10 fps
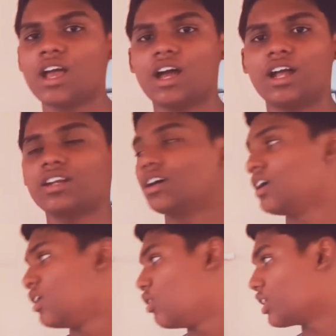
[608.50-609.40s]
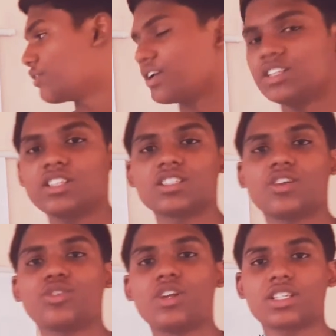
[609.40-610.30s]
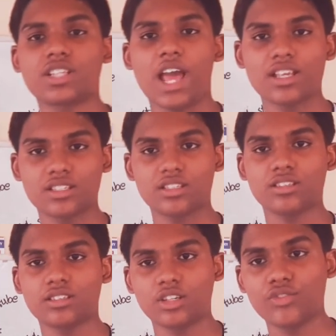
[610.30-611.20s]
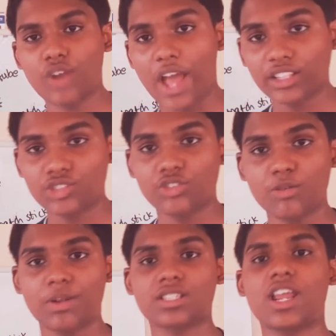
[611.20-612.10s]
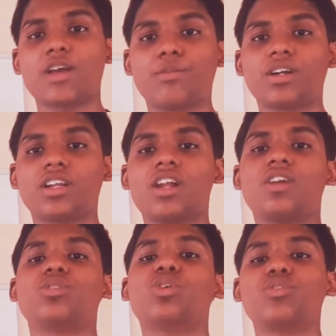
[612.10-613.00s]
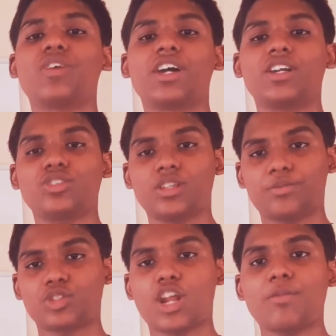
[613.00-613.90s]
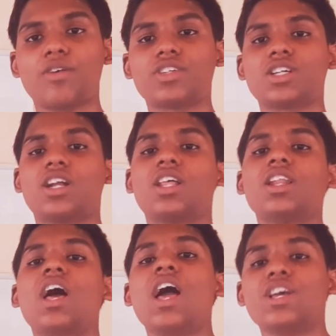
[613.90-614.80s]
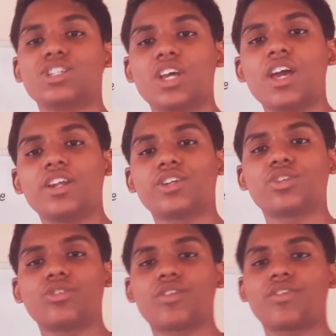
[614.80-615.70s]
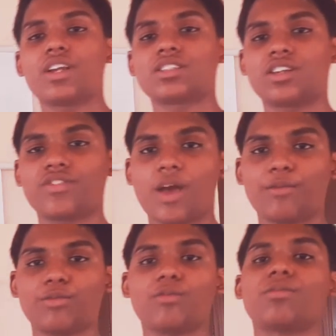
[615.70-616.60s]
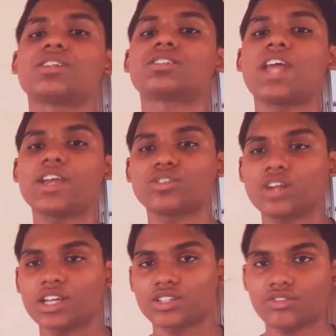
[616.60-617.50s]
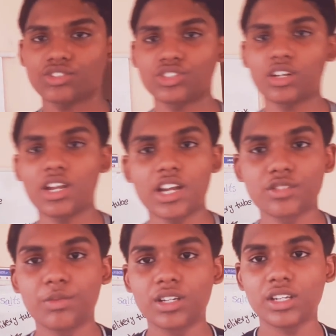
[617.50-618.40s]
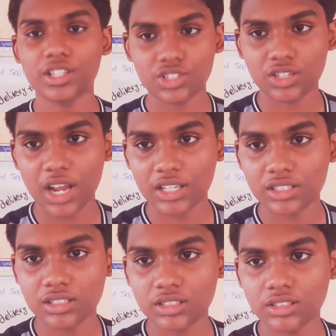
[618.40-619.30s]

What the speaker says: And okay friend, this is our today's class. If you like this video, press like button and don't forget to subscribe our channel. Share it to your friends and family members. Thanks for watching, and let's meet in next class.